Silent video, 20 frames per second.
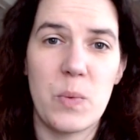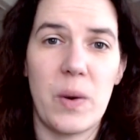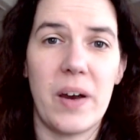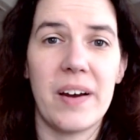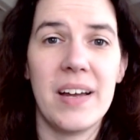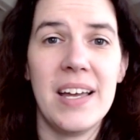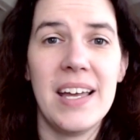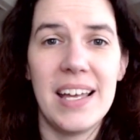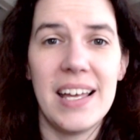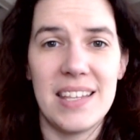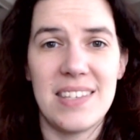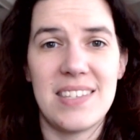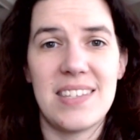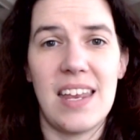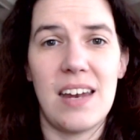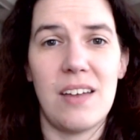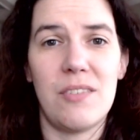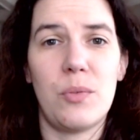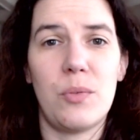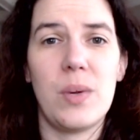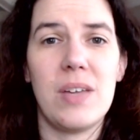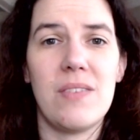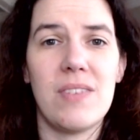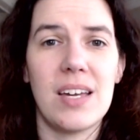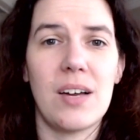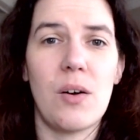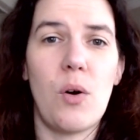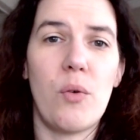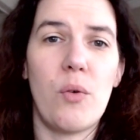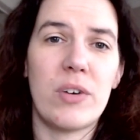where instead of
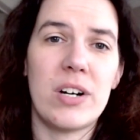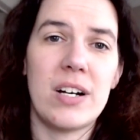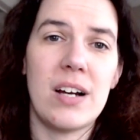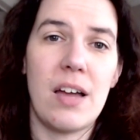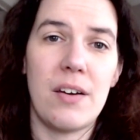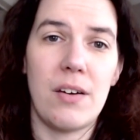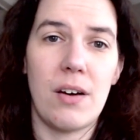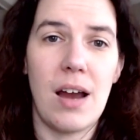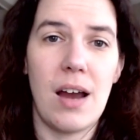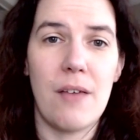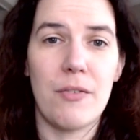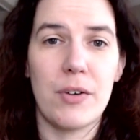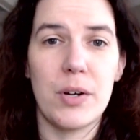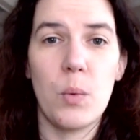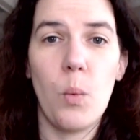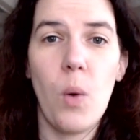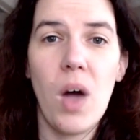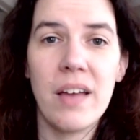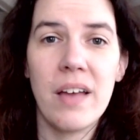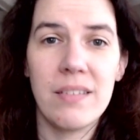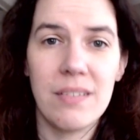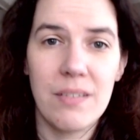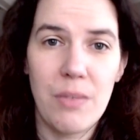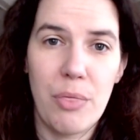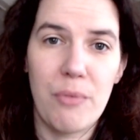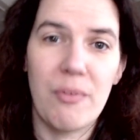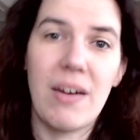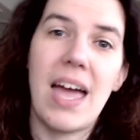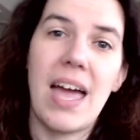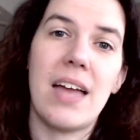weaving over and under every one
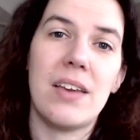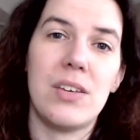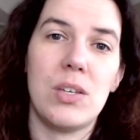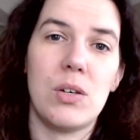thread,